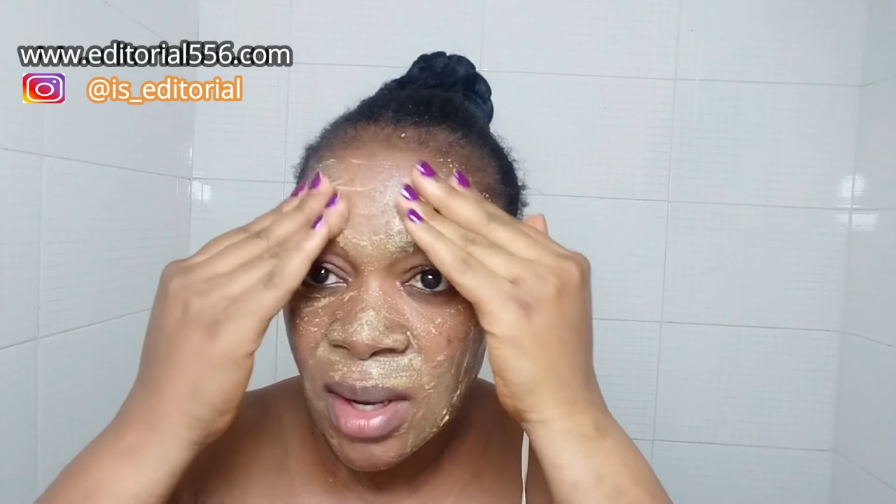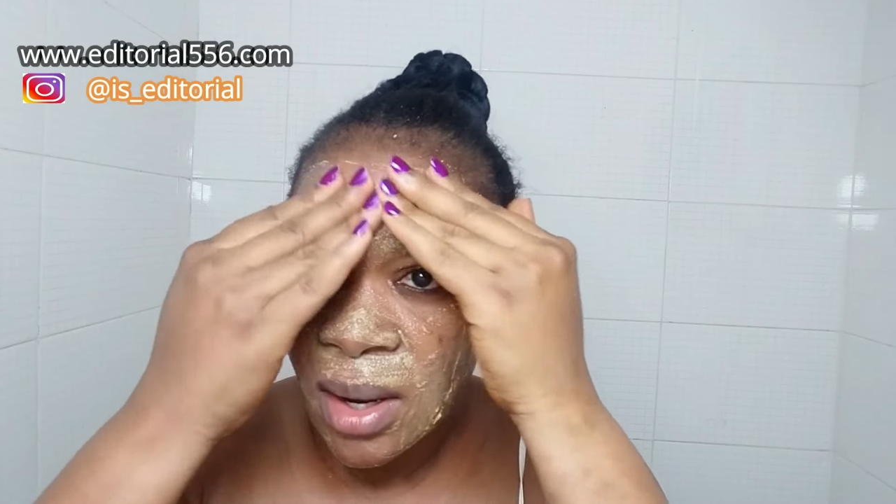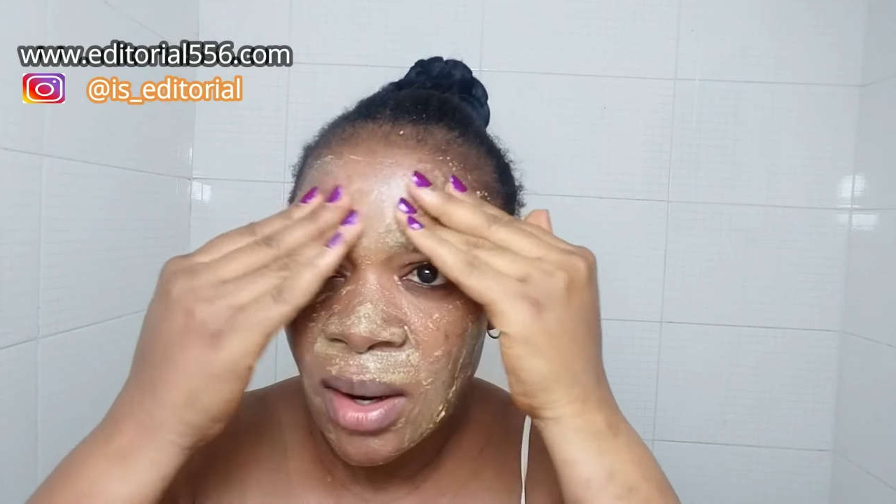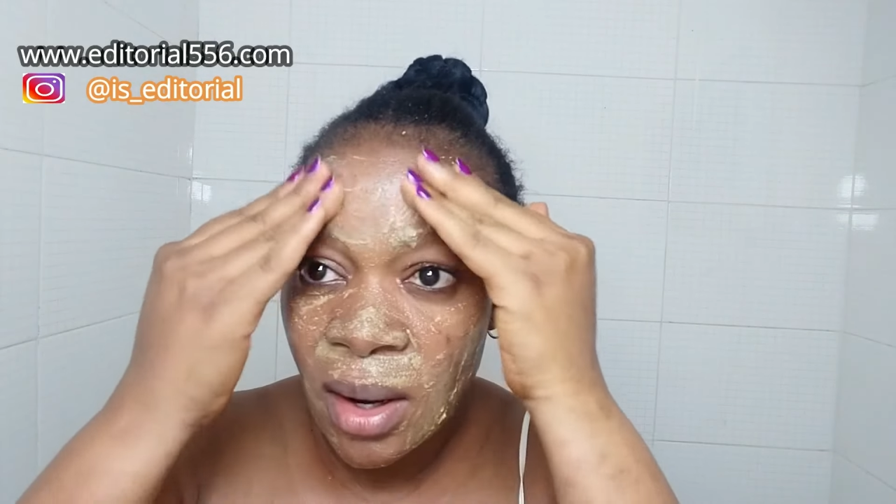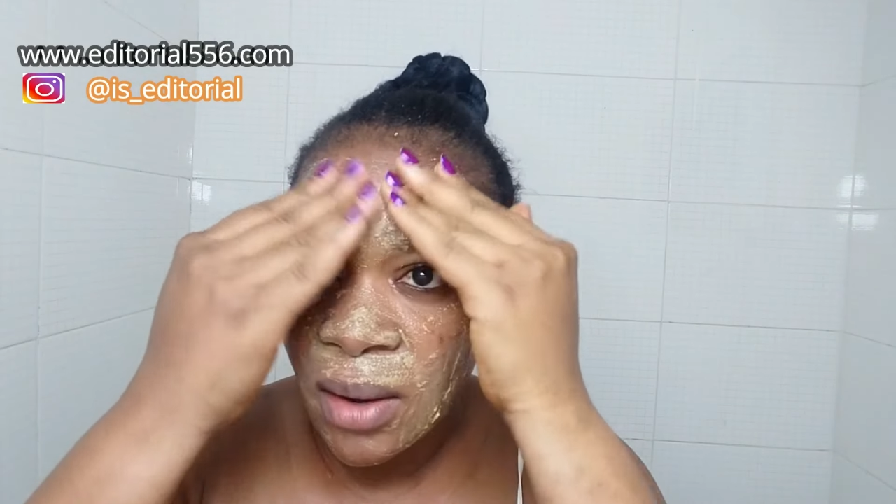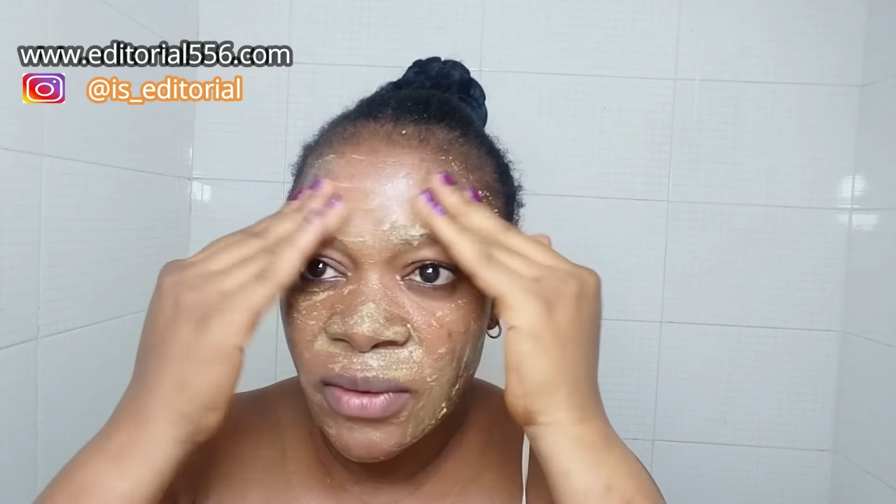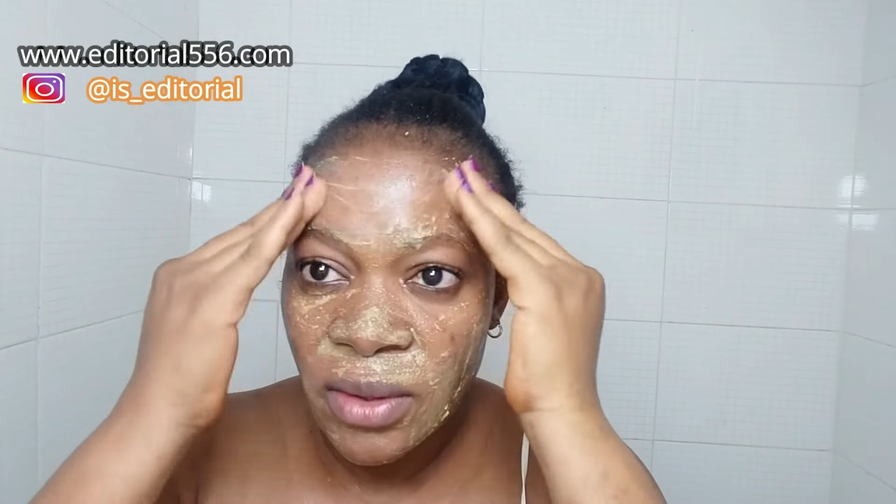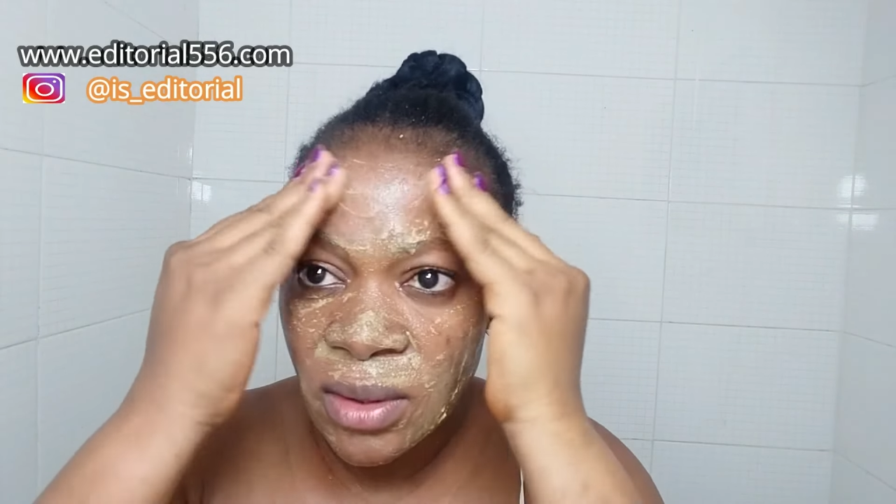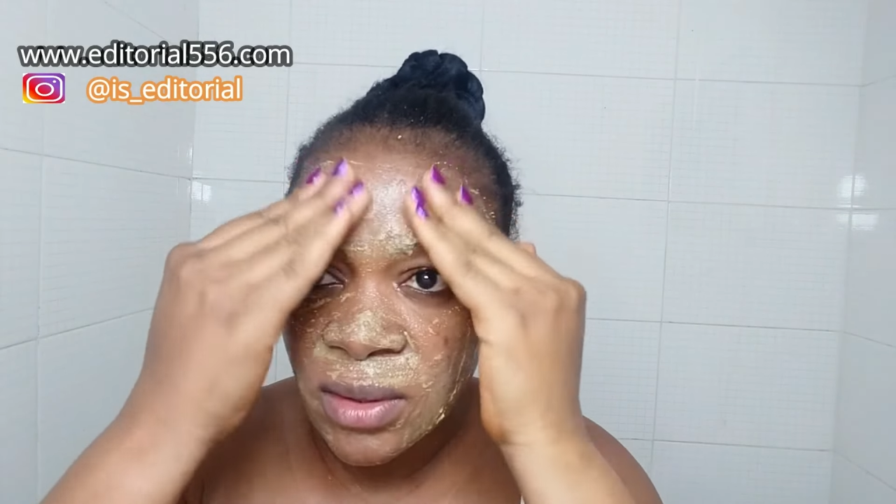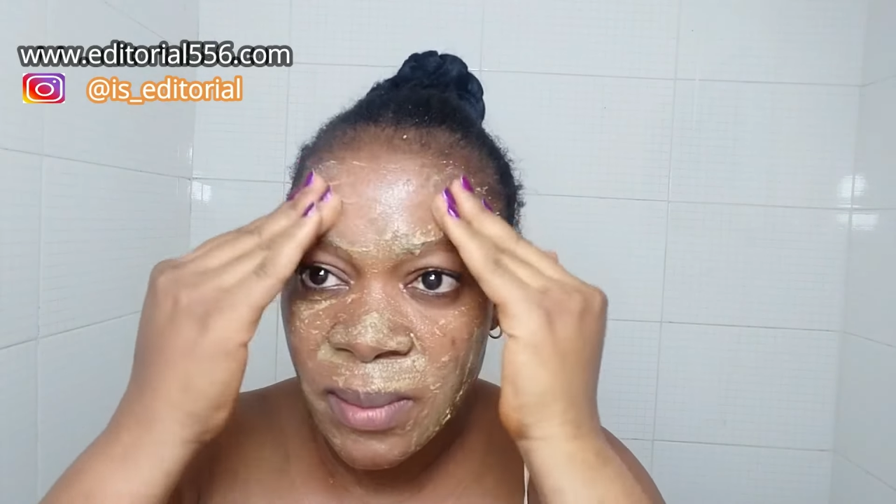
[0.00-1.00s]
all of
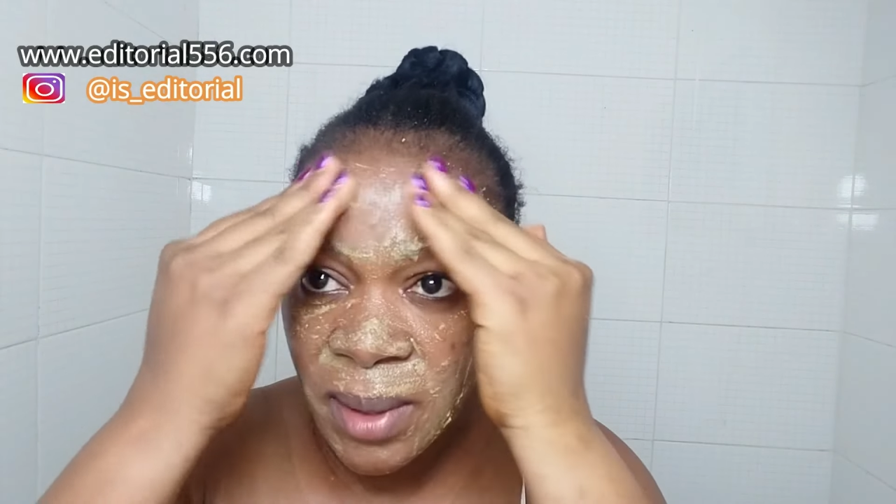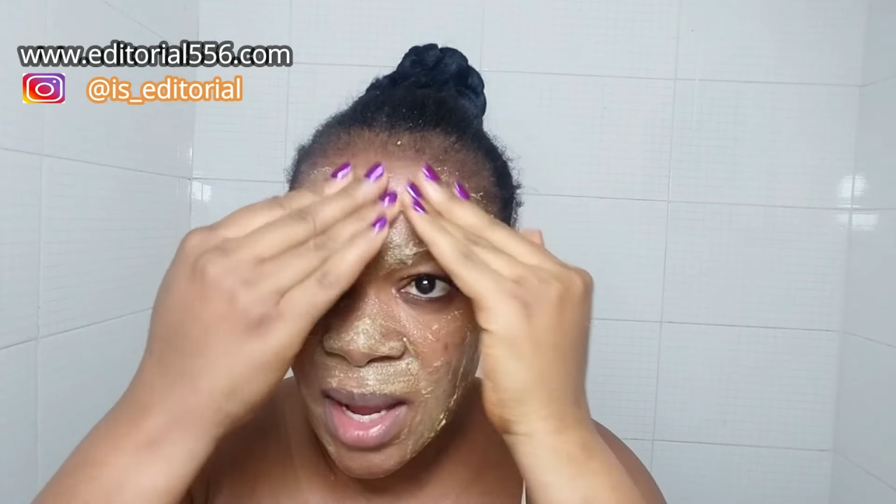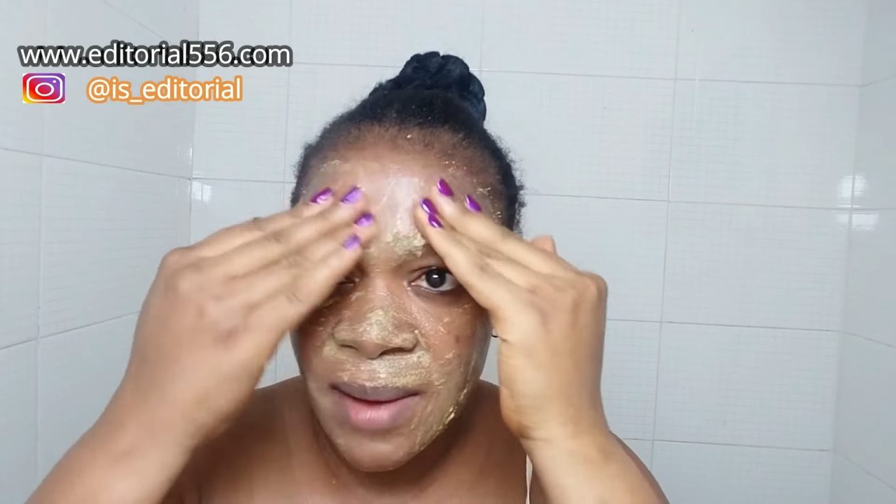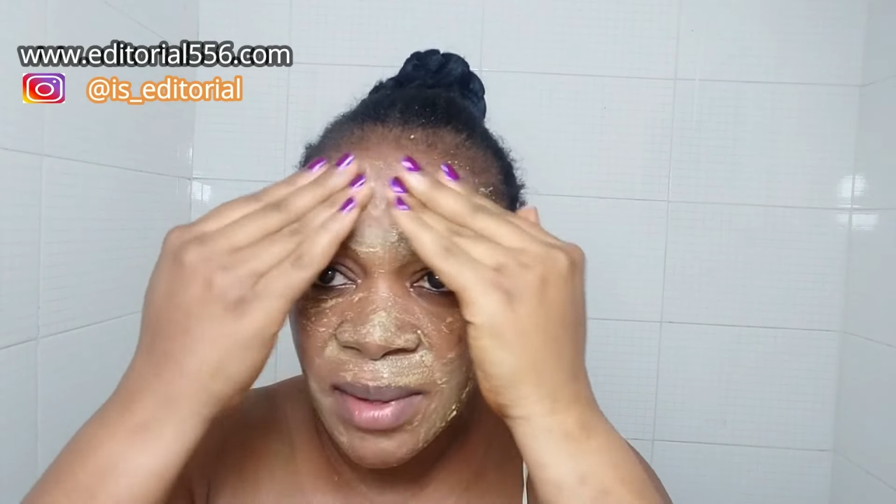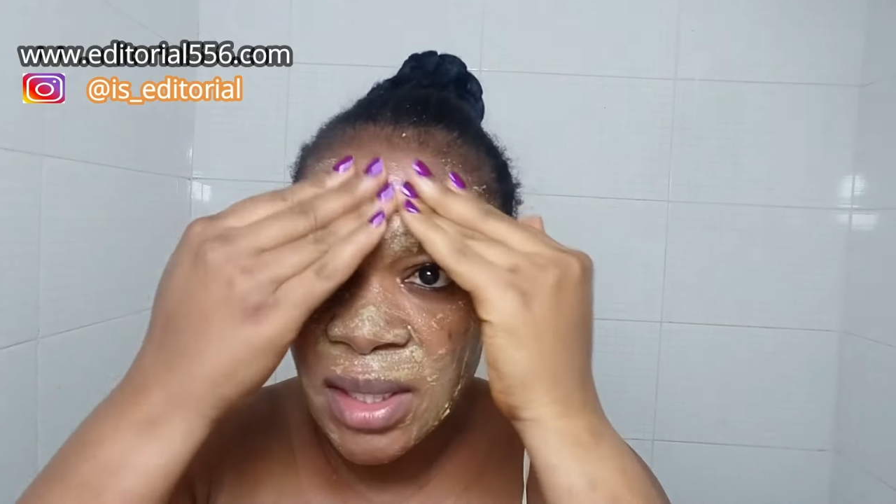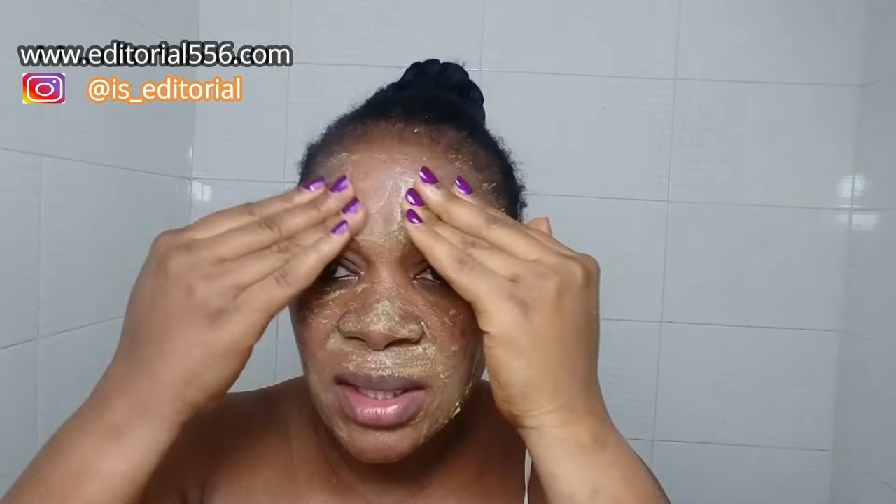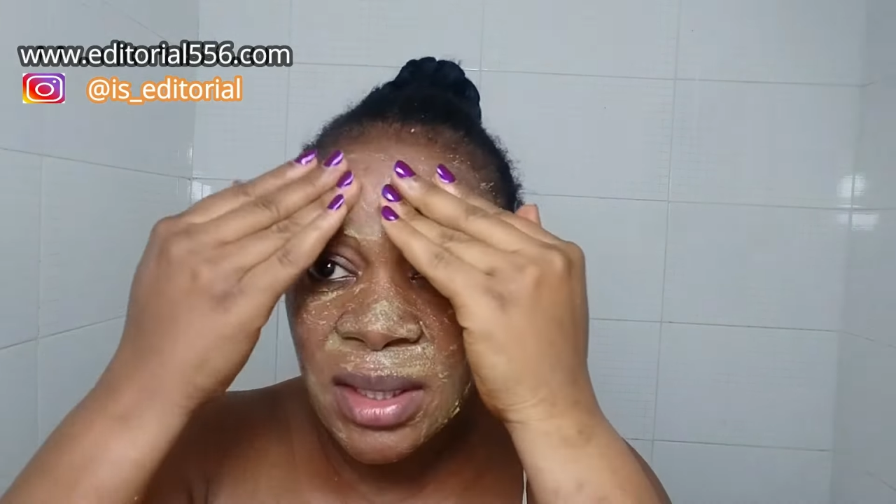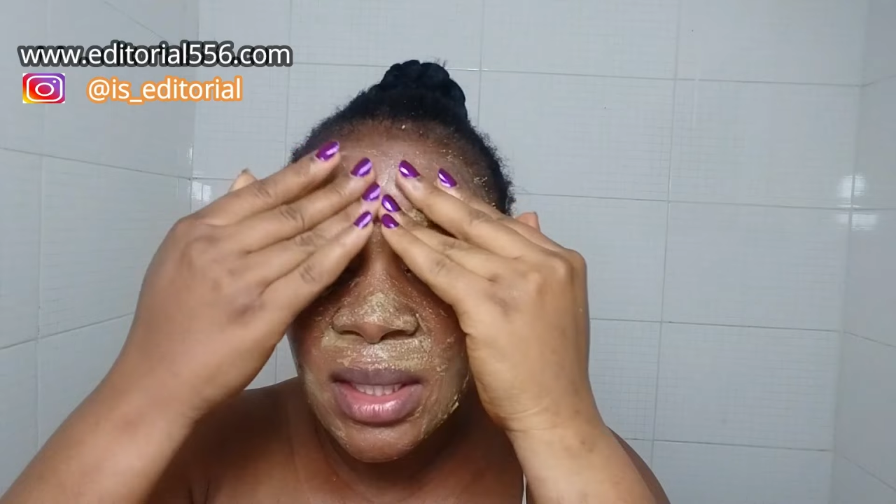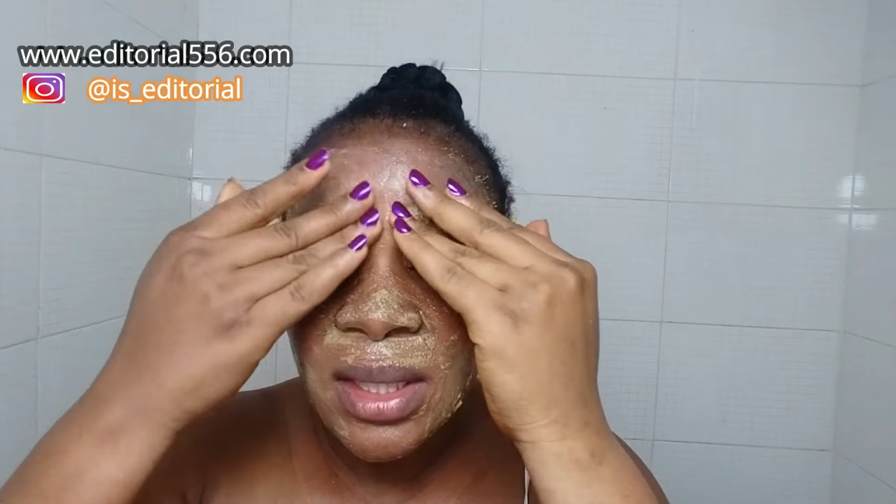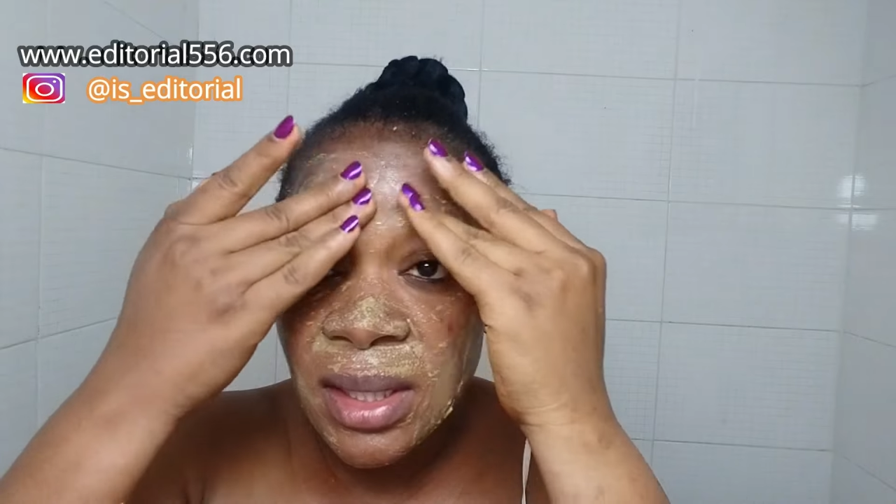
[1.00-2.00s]
those
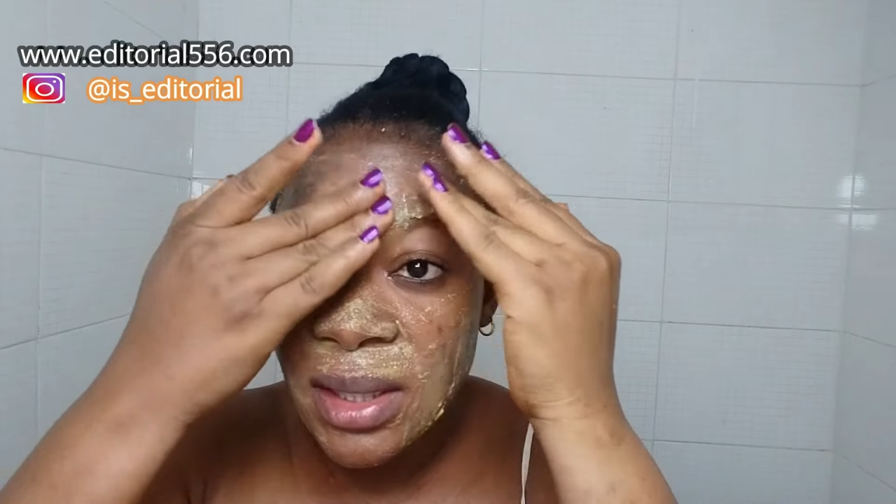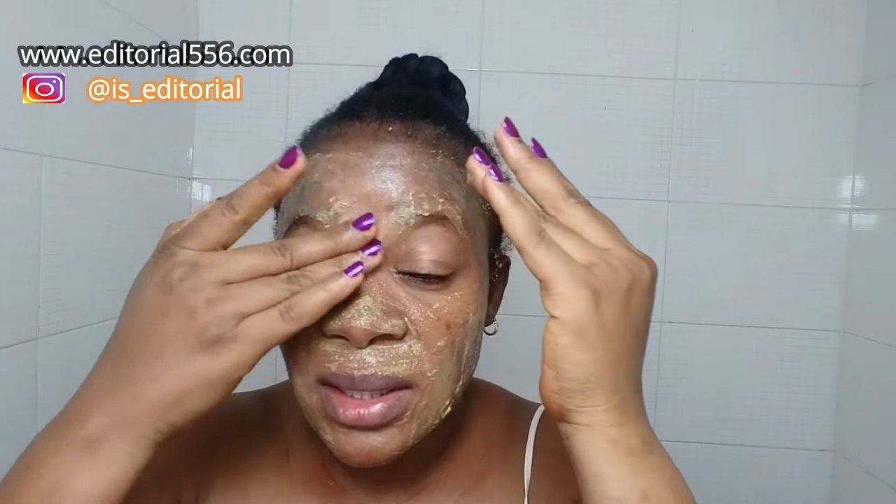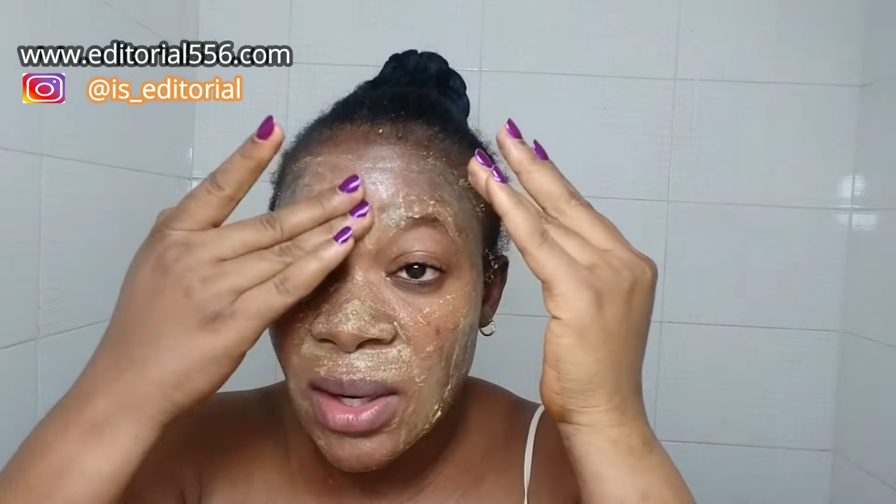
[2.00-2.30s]
blemishes